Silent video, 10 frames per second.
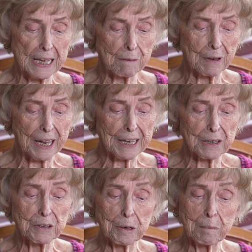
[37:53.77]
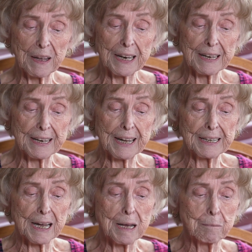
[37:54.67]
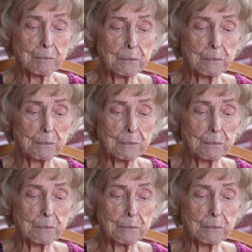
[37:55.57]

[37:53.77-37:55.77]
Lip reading: when I go to bed at night, I